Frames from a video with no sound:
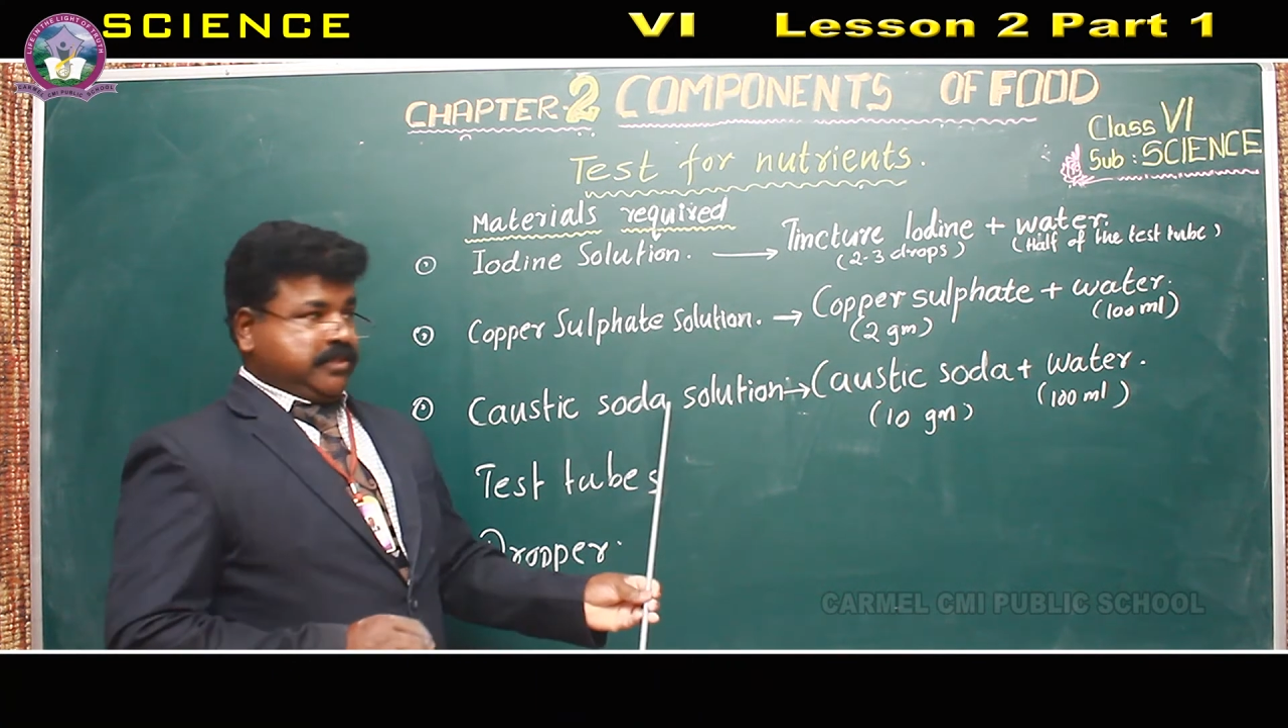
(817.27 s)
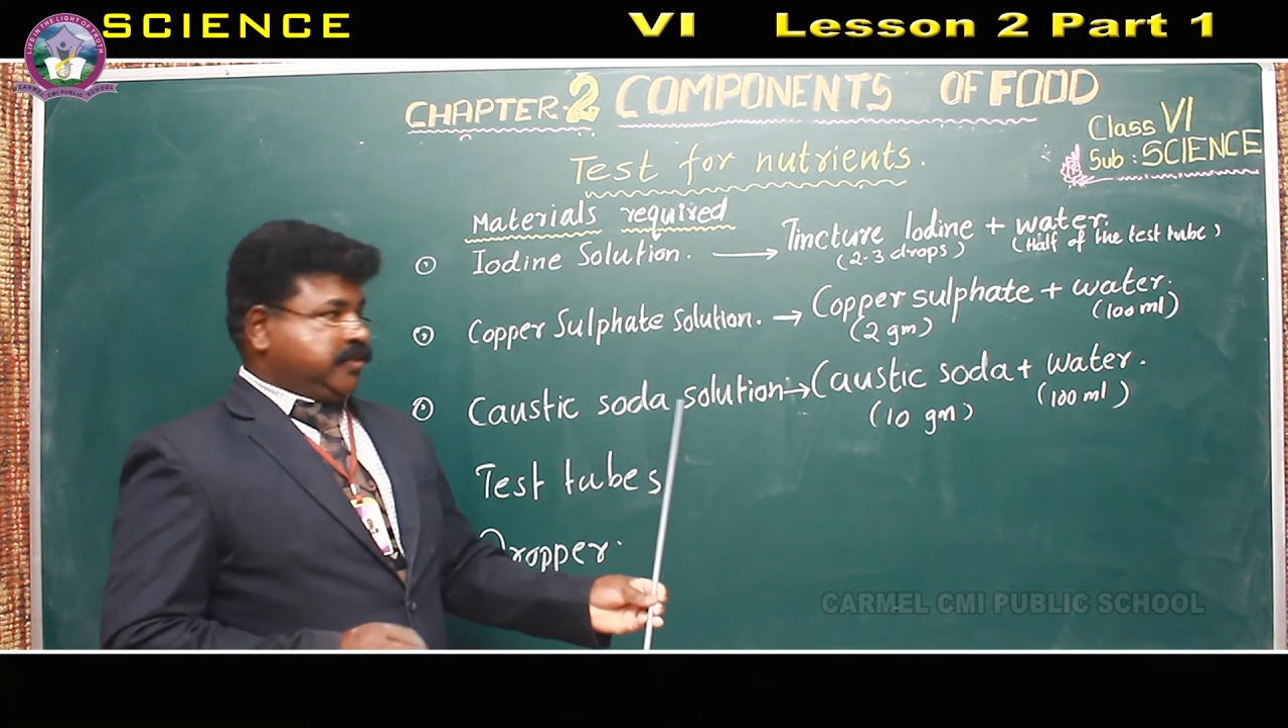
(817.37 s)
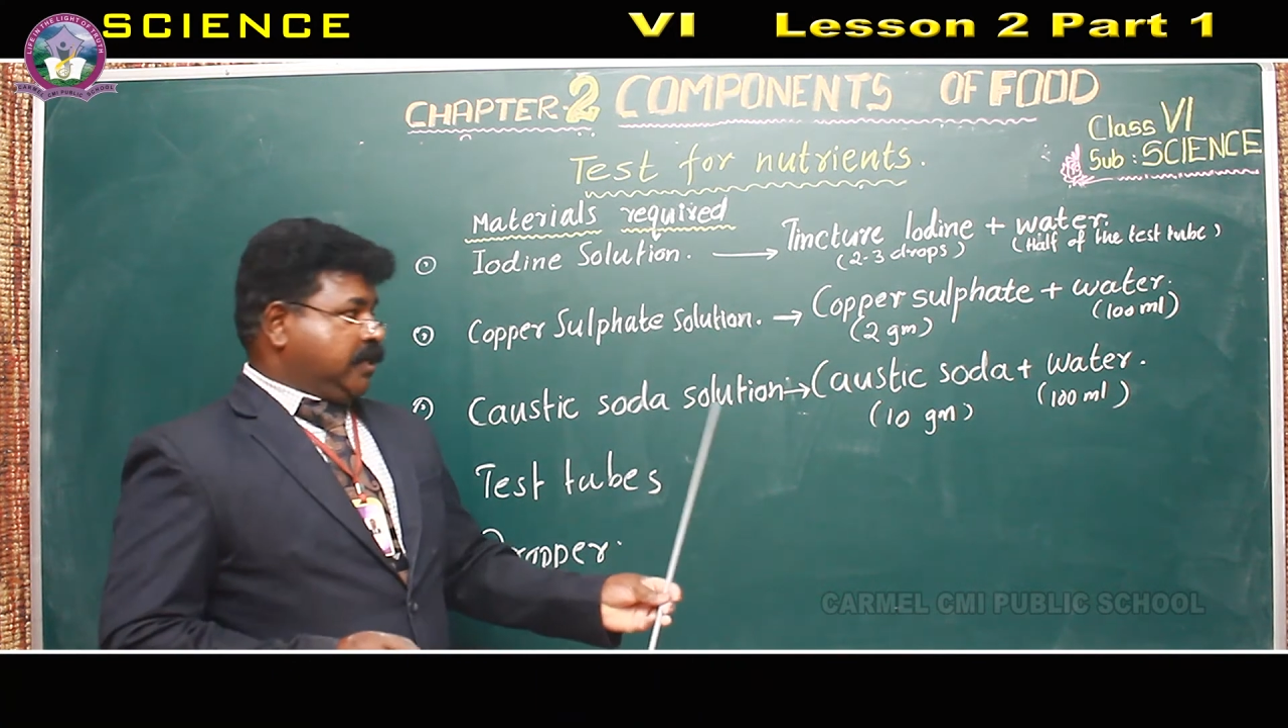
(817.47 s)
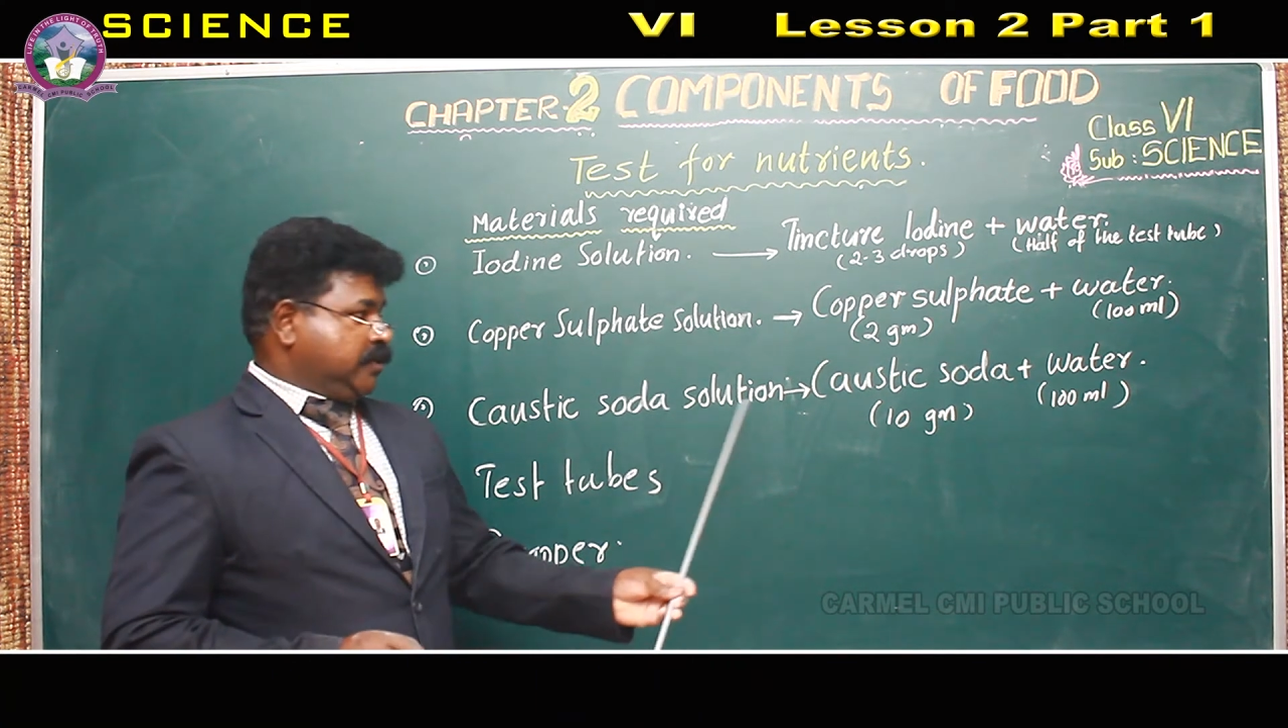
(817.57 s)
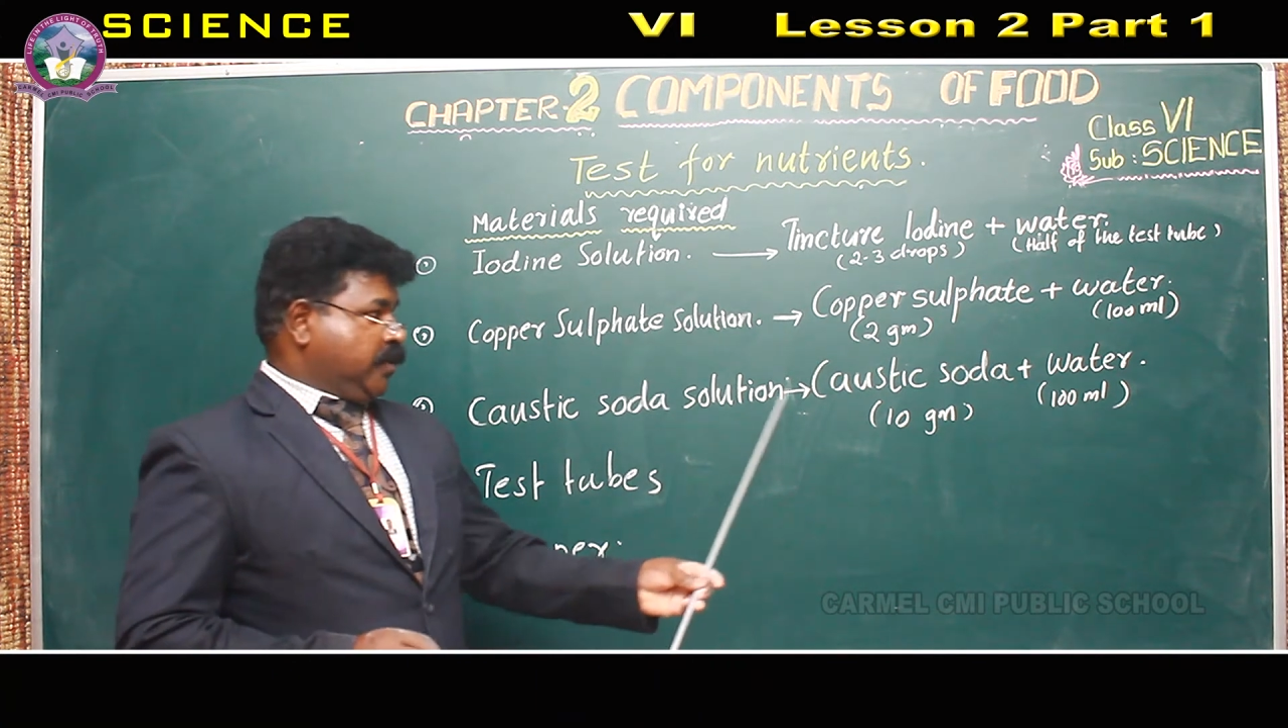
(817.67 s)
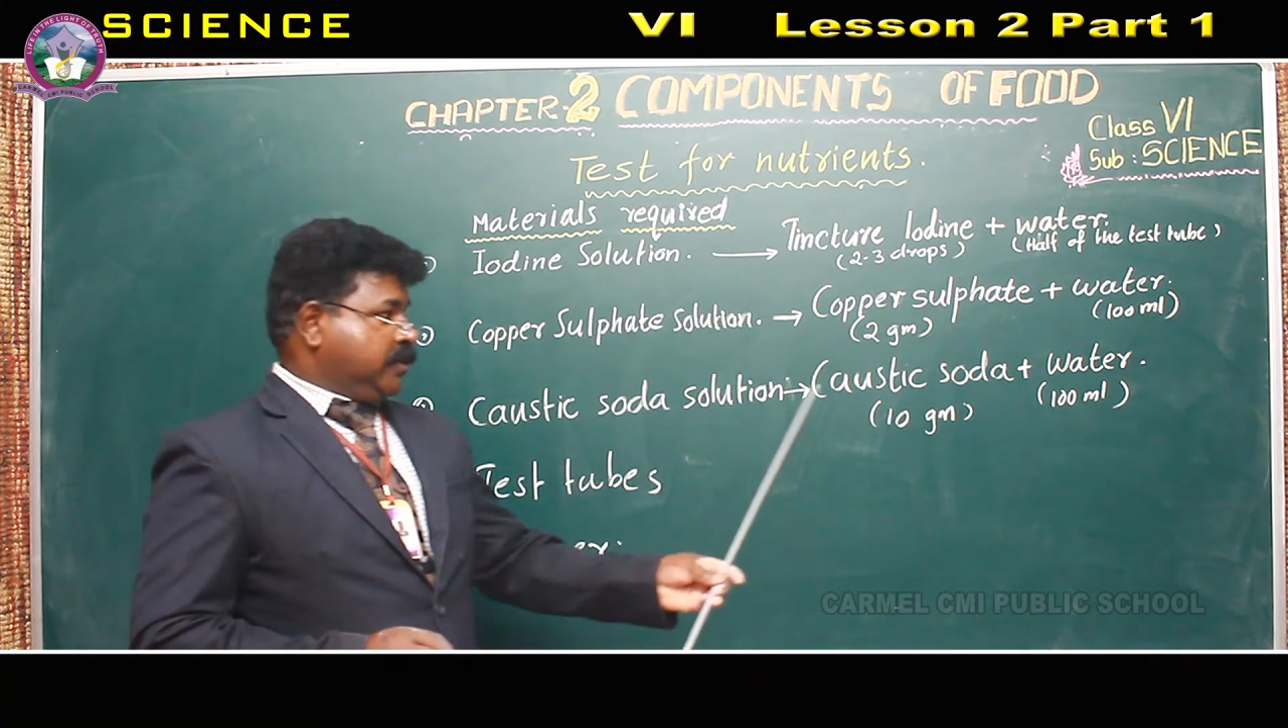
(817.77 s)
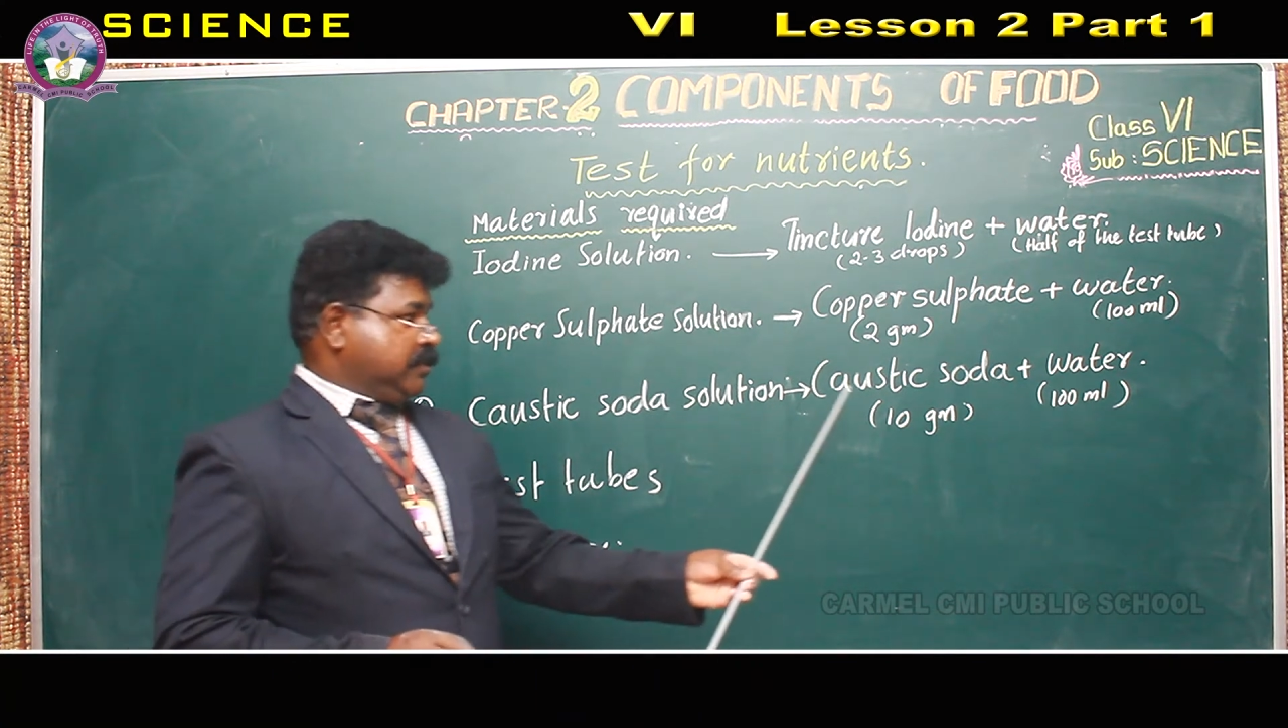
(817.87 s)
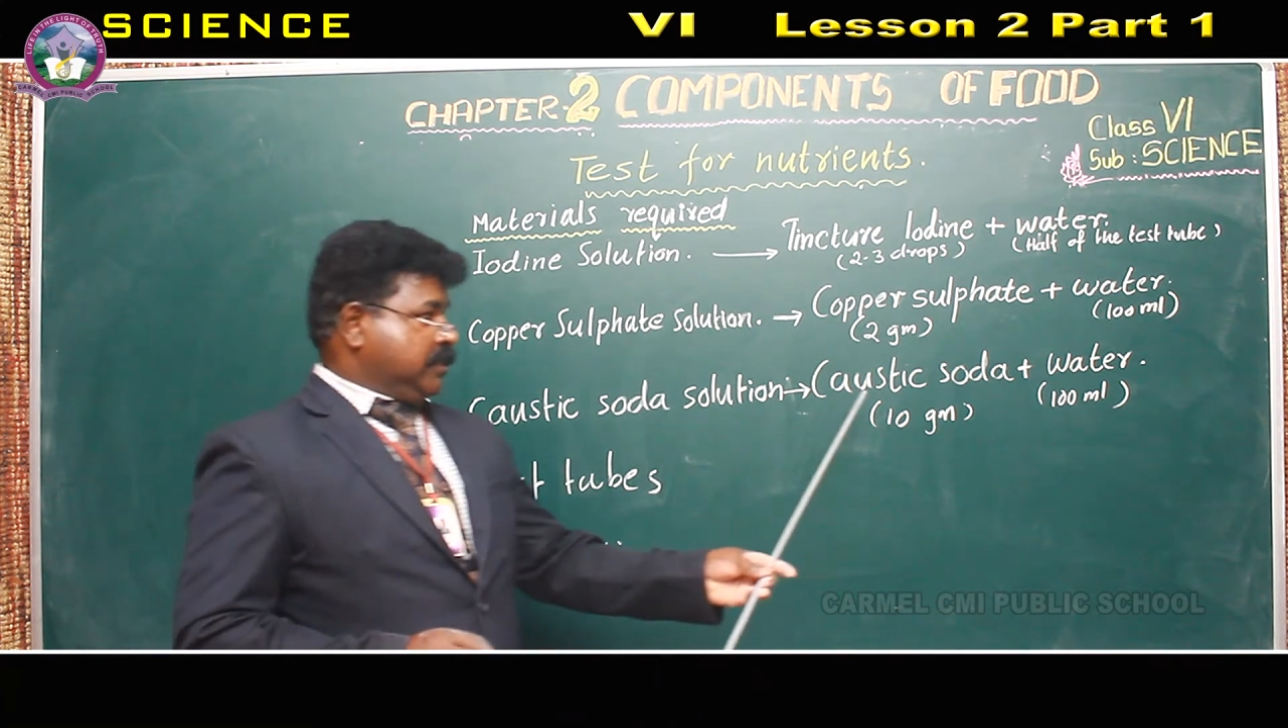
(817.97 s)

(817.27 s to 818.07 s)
soda solution